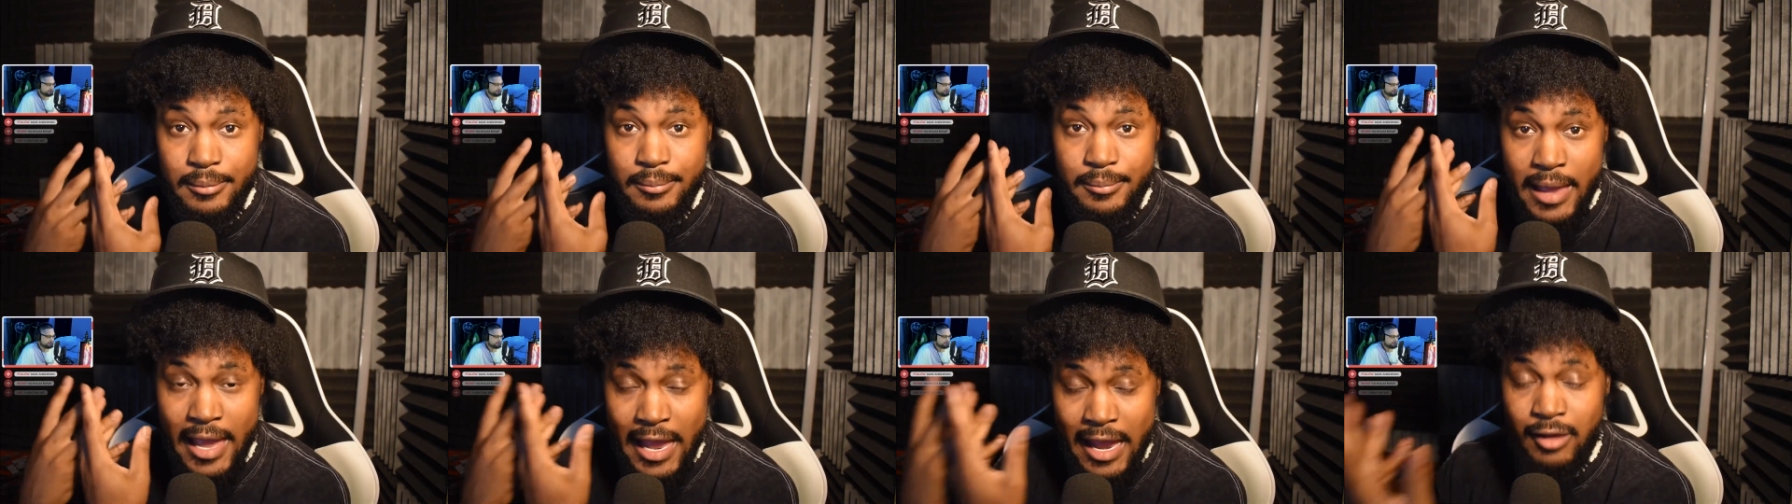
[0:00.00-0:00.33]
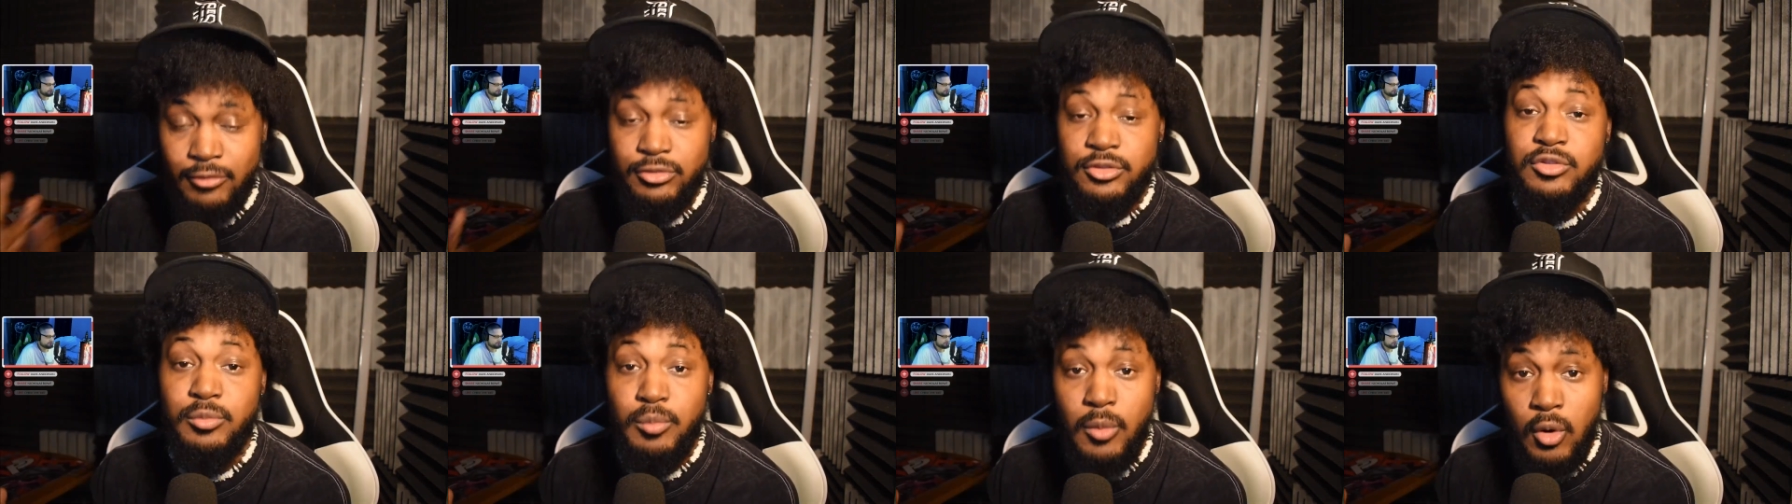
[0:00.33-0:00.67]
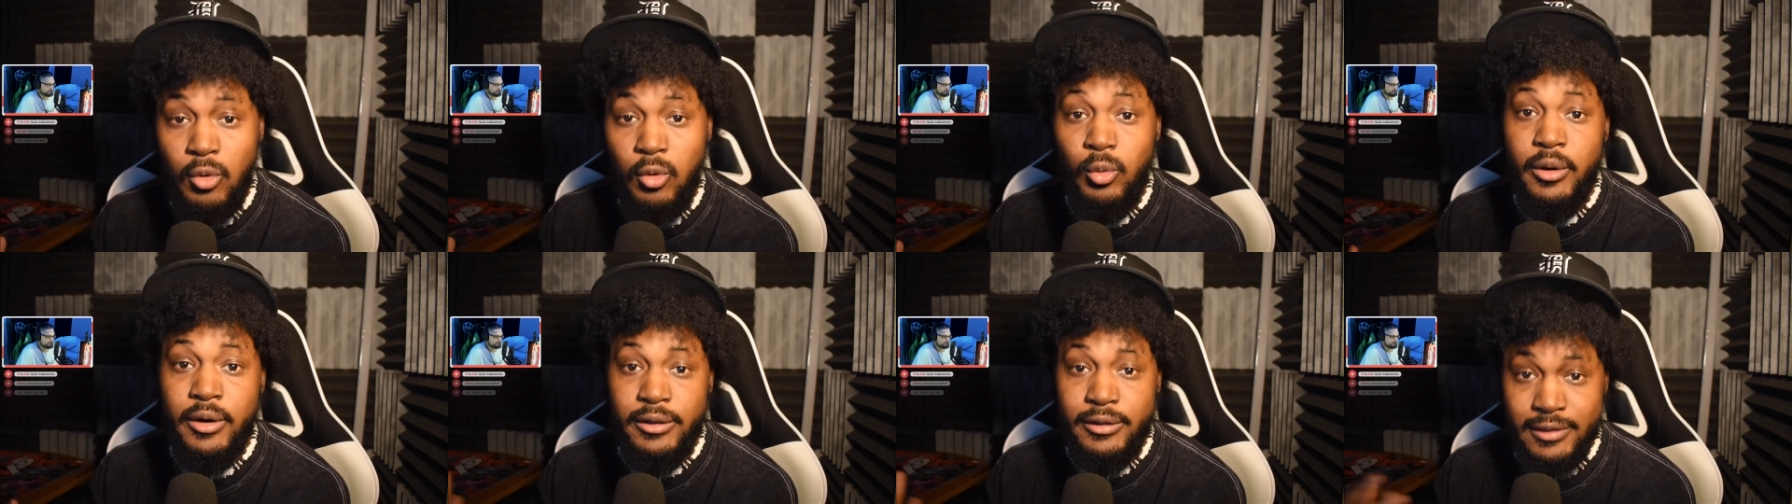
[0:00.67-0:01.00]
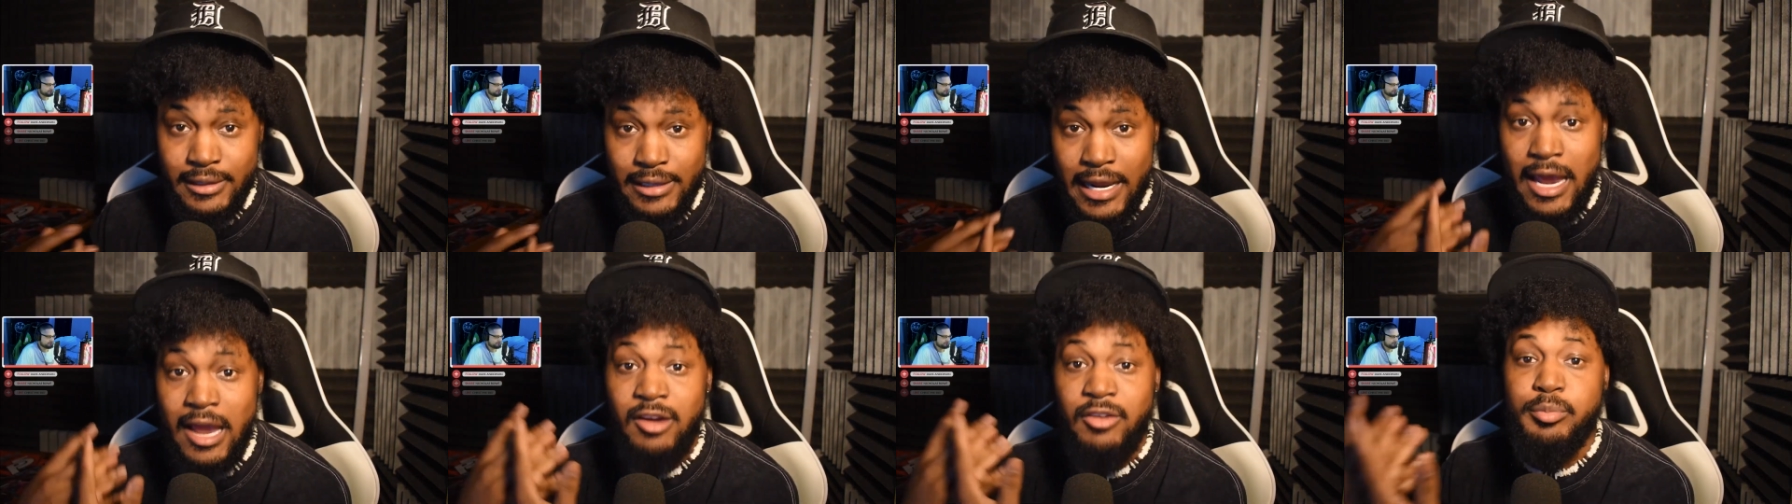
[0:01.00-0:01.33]
have smoke with
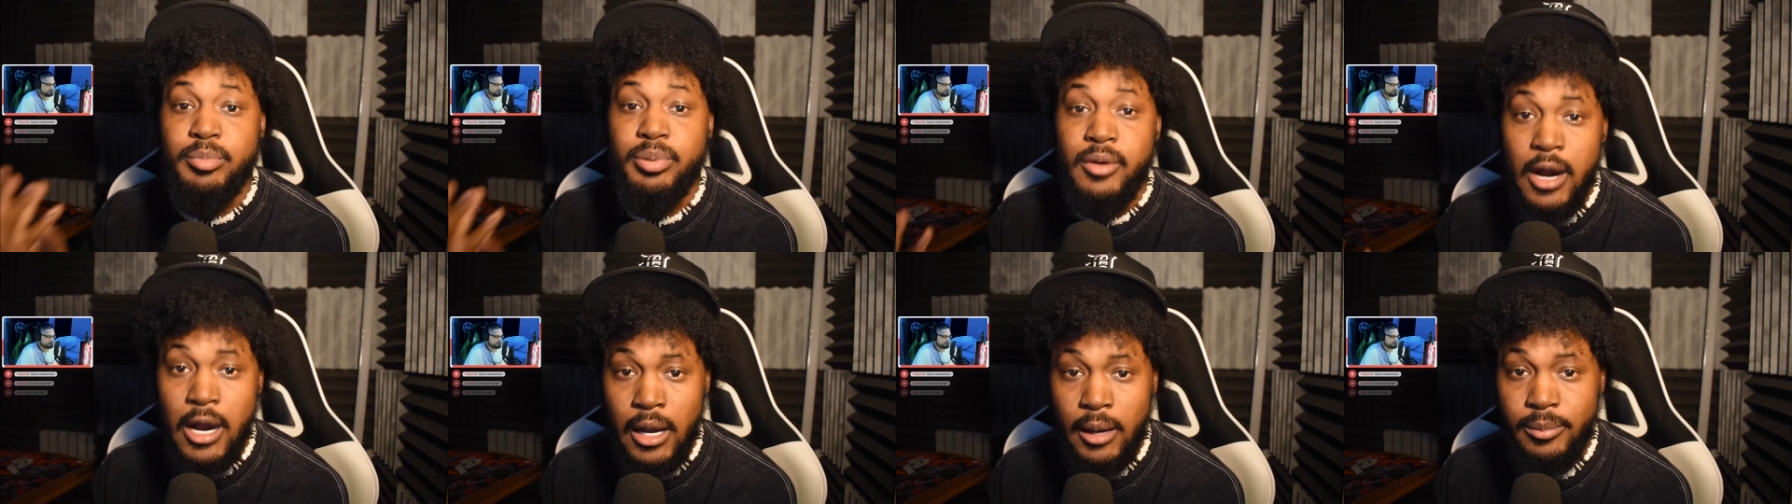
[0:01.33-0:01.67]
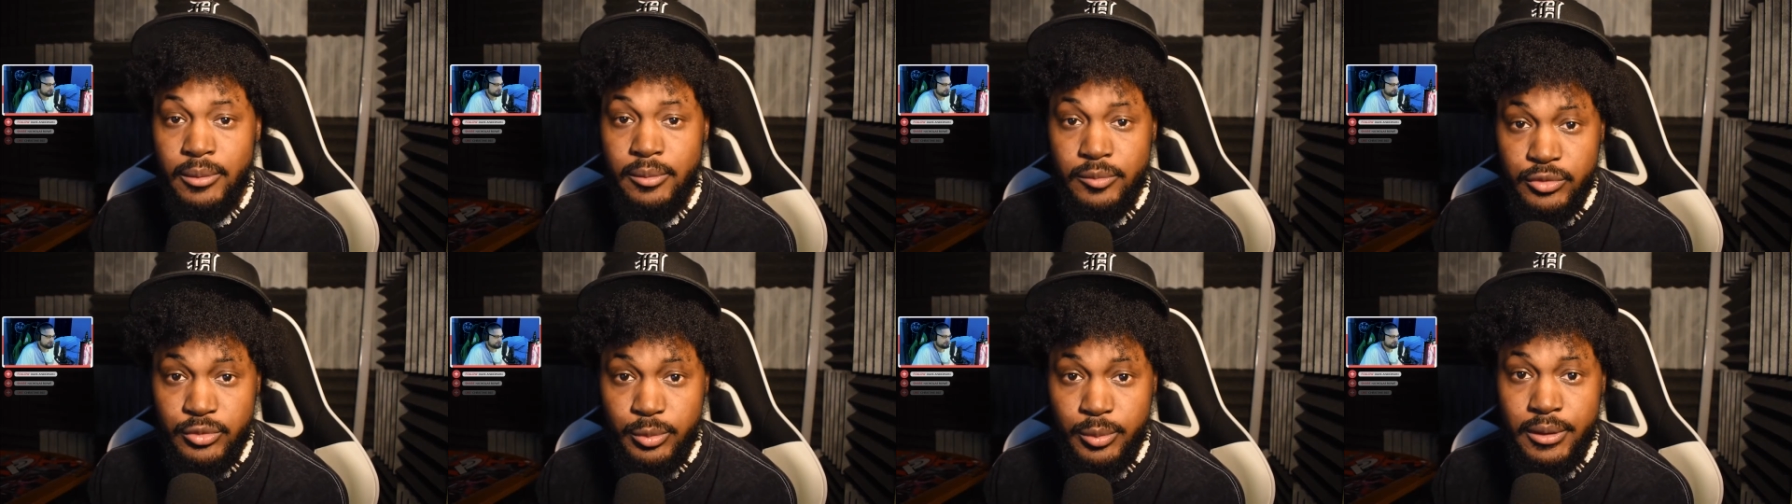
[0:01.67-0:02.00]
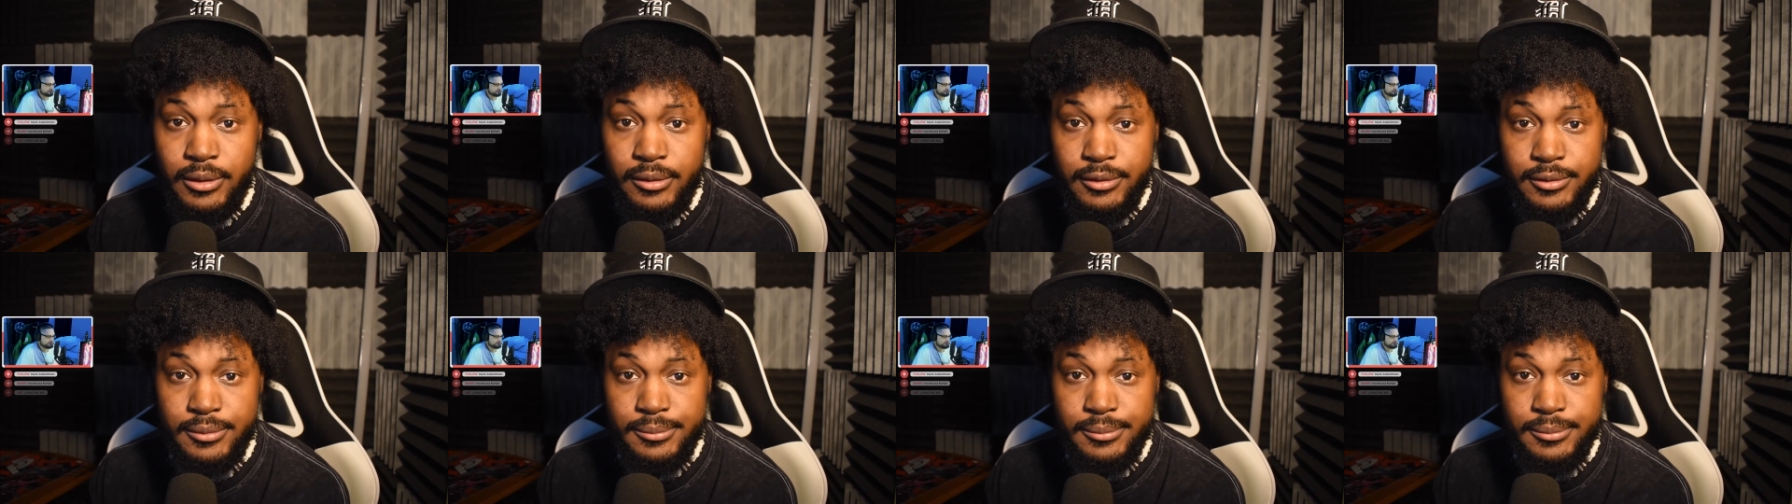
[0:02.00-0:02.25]
and have problems with.